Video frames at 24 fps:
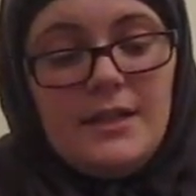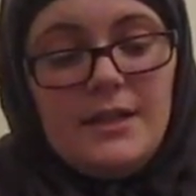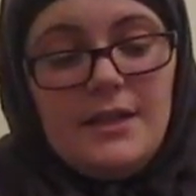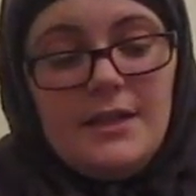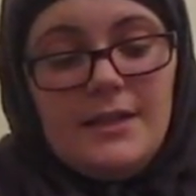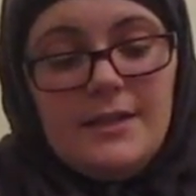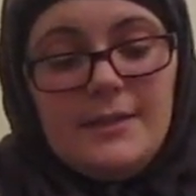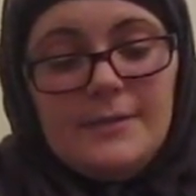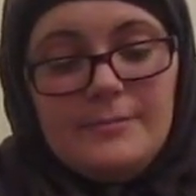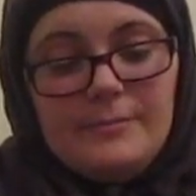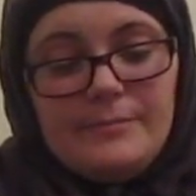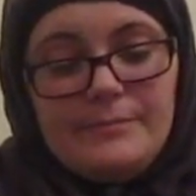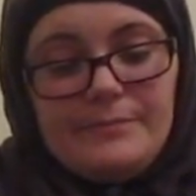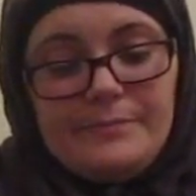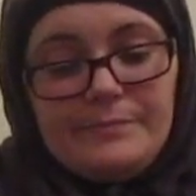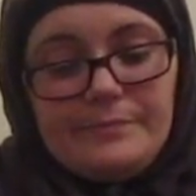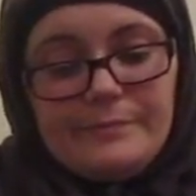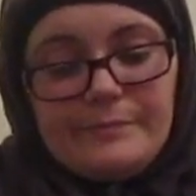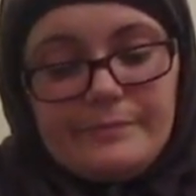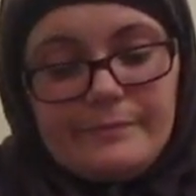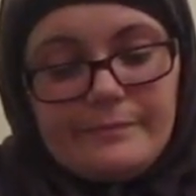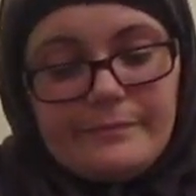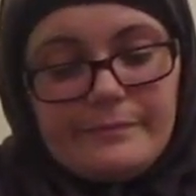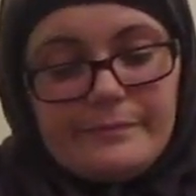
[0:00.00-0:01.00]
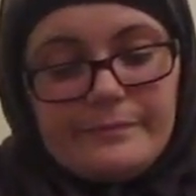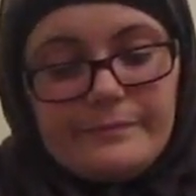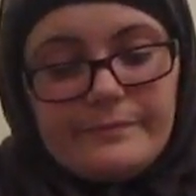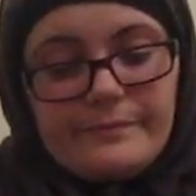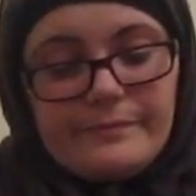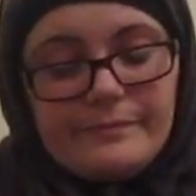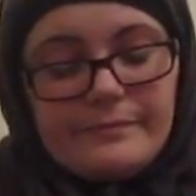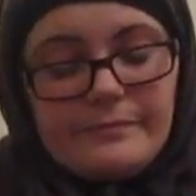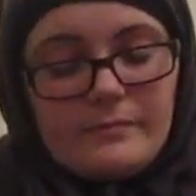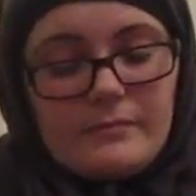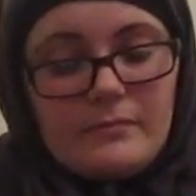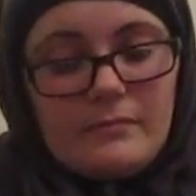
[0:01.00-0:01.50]

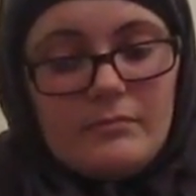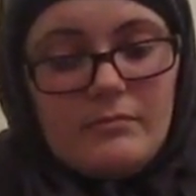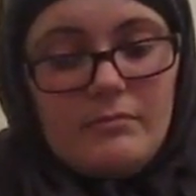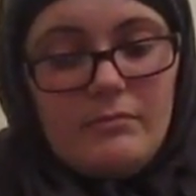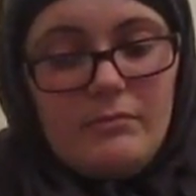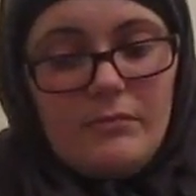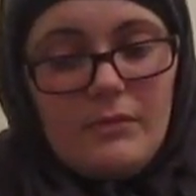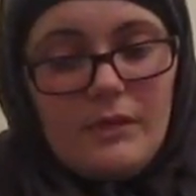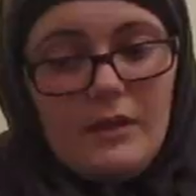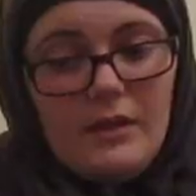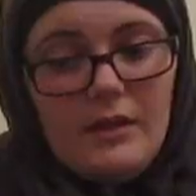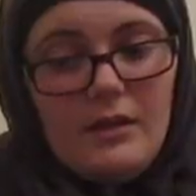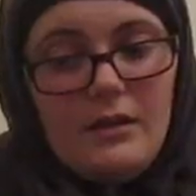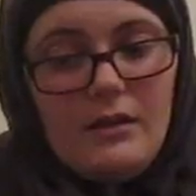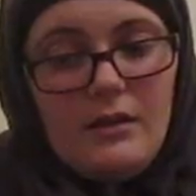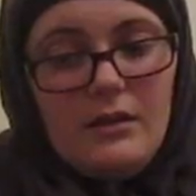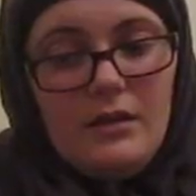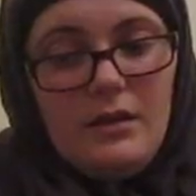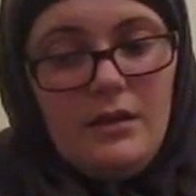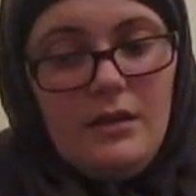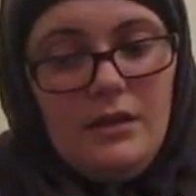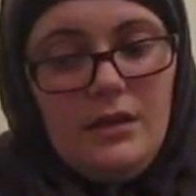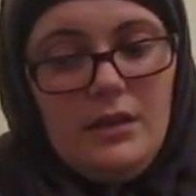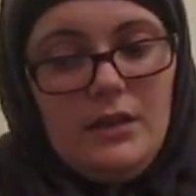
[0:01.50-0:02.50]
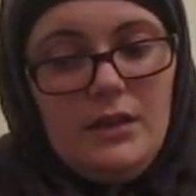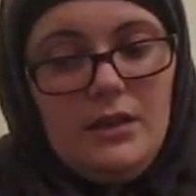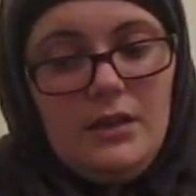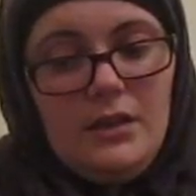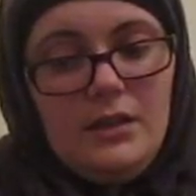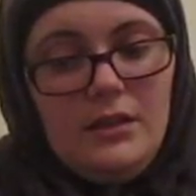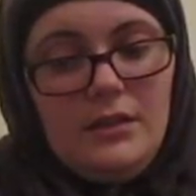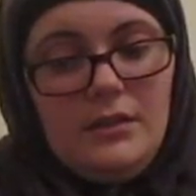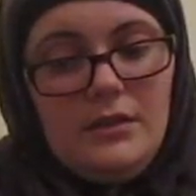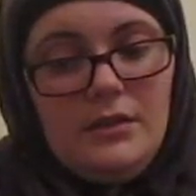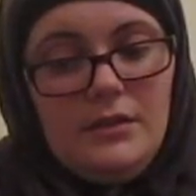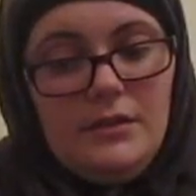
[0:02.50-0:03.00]

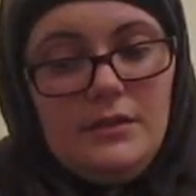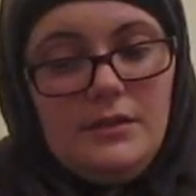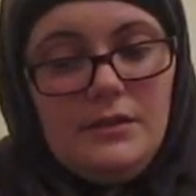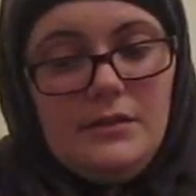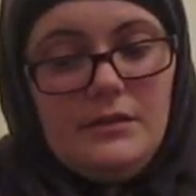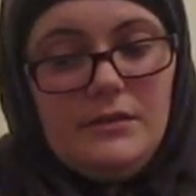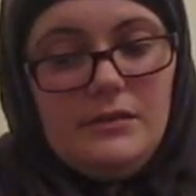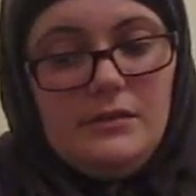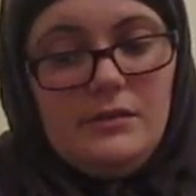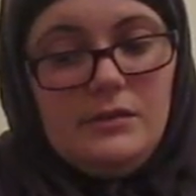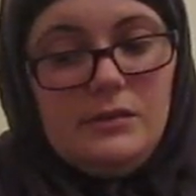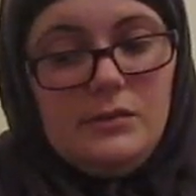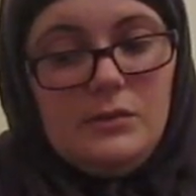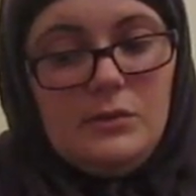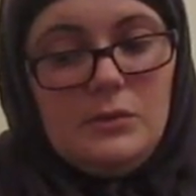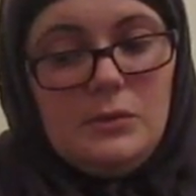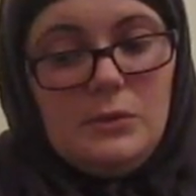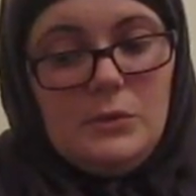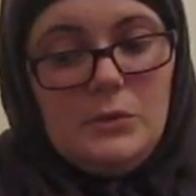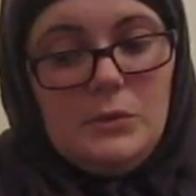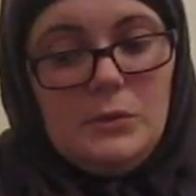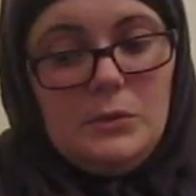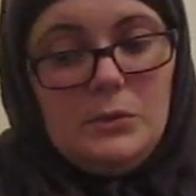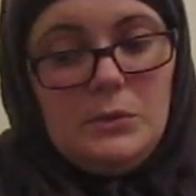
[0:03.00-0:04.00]
No one is speaking in this clip.